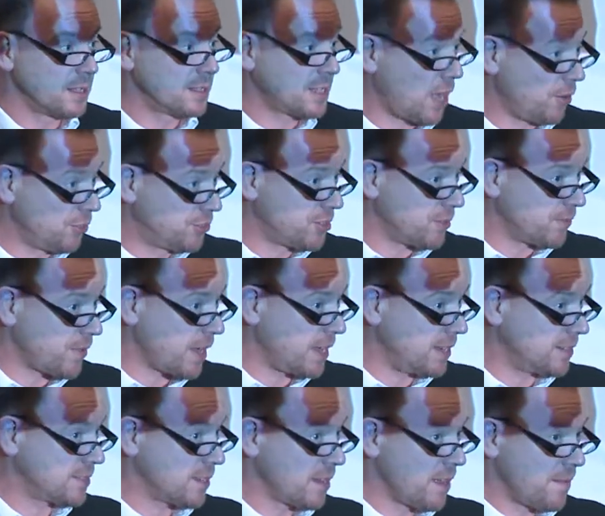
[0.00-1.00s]

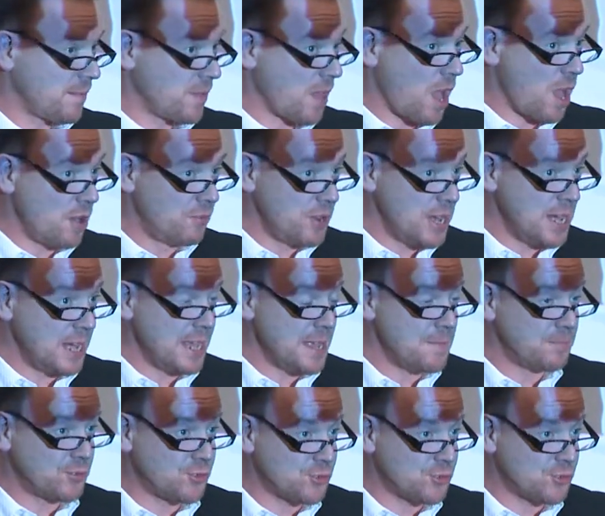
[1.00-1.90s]
cultivate a really